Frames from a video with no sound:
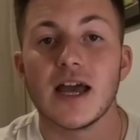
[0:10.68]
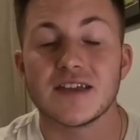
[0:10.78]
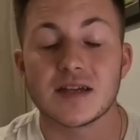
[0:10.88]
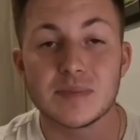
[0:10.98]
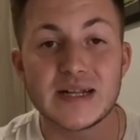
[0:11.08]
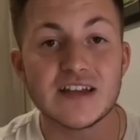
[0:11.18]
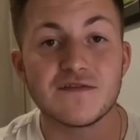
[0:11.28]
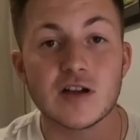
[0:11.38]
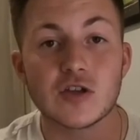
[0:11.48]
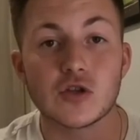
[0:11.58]
It's completely
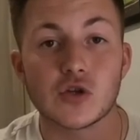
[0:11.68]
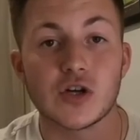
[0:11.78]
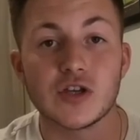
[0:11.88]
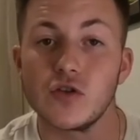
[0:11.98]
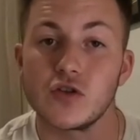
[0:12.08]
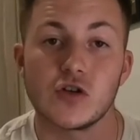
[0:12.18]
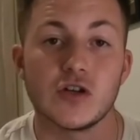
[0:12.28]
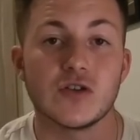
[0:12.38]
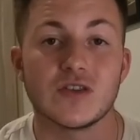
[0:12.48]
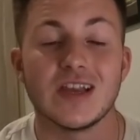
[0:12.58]
free to join. You just got
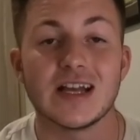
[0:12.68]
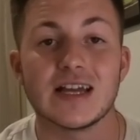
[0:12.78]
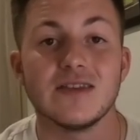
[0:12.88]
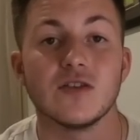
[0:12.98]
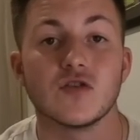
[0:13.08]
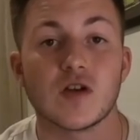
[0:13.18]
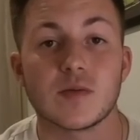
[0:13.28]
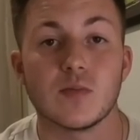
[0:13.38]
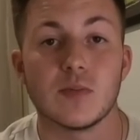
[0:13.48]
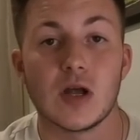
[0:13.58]
to use the link in the
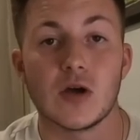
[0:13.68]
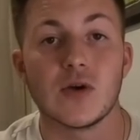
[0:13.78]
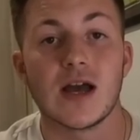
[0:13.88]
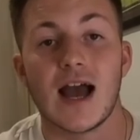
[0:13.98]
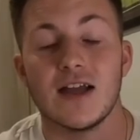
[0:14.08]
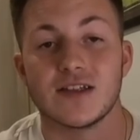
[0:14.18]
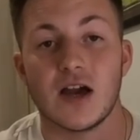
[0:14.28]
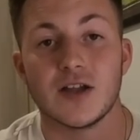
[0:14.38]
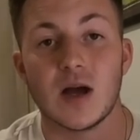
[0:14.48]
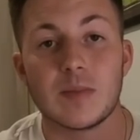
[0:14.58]
description below and
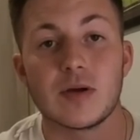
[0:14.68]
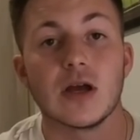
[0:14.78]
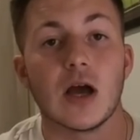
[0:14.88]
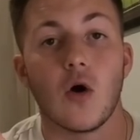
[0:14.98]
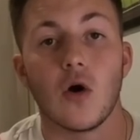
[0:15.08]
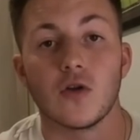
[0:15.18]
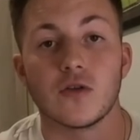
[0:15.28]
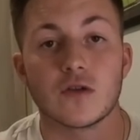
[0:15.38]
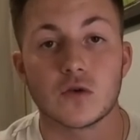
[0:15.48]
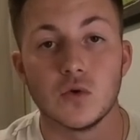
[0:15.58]
sign up on
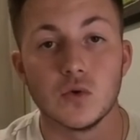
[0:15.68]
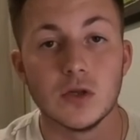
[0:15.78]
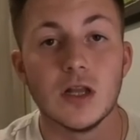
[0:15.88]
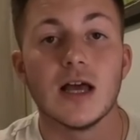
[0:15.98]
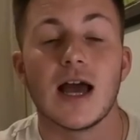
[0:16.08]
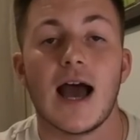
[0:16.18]
school.